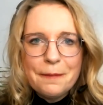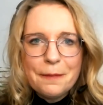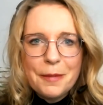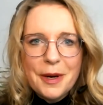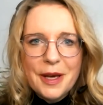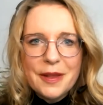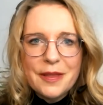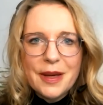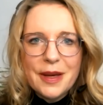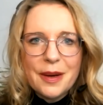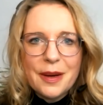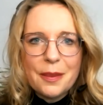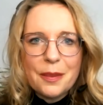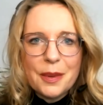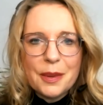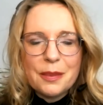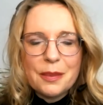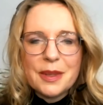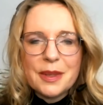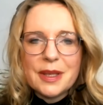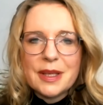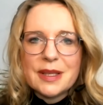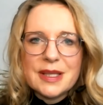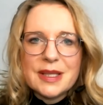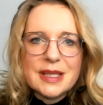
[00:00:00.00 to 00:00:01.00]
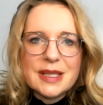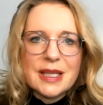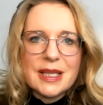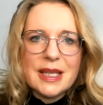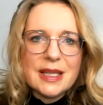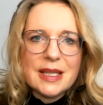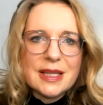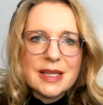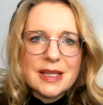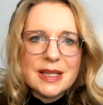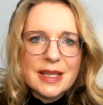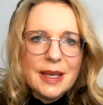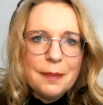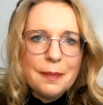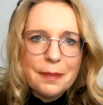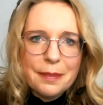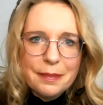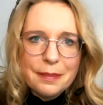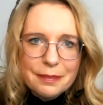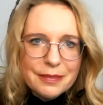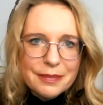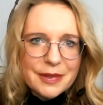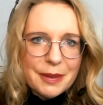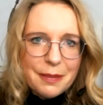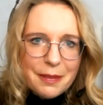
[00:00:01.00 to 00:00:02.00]
whether we will see a steep
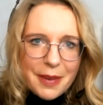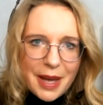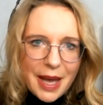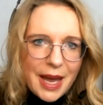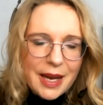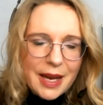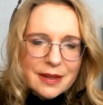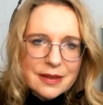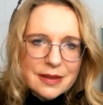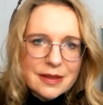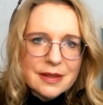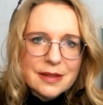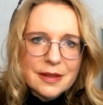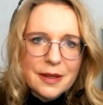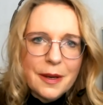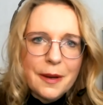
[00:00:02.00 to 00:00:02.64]
demand